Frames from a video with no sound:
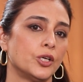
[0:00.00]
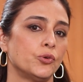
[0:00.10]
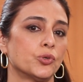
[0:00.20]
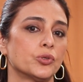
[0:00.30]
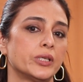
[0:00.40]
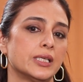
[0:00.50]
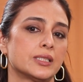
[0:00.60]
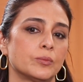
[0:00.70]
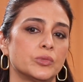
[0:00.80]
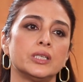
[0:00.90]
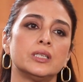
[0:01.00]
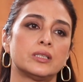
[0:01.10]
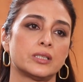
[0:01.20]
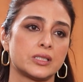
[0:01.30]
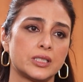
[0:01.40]
You want to create something
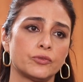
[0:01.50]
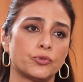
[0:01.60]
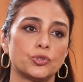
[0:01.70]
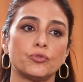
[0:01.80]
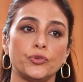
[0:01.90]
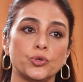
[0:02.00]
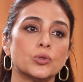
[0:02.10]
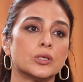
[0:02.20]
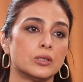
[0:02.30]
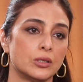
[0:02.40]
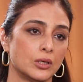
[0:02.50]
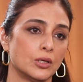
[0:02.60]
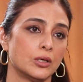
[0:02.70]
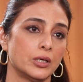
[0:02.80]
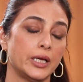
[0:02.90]
interesting for the viewer
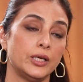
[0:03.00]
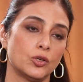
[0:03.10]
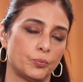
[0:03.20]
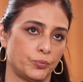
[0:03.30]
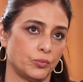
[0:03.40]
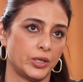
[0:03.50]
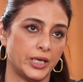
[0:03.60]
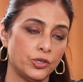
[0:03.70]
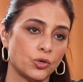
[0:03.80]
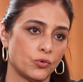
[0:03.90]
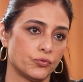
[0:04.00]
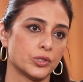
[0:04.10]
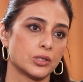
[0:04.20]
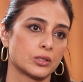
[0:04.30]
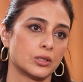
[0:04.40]
in your
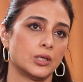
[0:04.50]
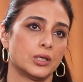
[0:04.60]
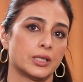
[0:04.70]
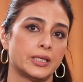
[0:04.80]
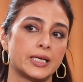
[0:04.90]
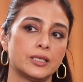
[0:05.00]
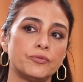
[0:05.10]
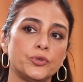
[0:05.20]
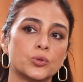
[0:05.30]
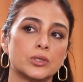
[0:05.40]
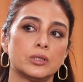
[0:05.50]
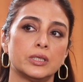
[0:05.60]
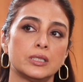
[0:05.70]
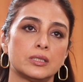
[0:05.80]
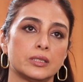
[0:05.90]
work, that the viewer
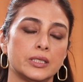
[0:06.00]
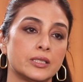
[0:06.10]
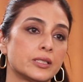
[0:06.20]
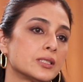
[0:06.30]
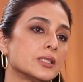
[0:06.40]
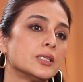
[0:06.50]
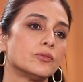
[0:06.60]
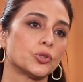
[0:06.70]
is interested in